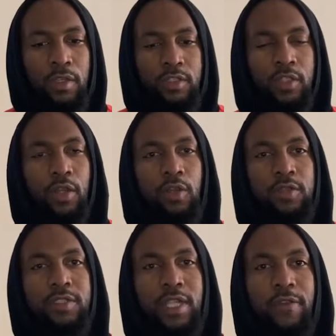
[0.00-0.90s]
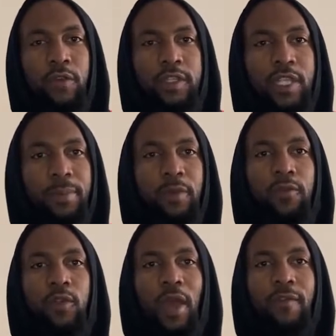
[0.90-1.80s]
So say for example,
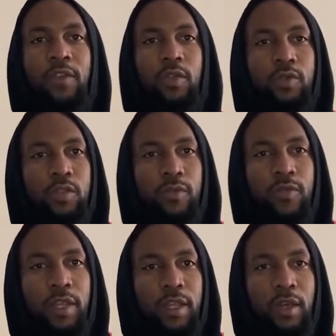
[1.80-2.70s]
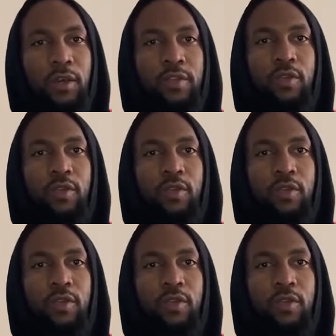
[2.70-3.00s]
if you have a YouTube video,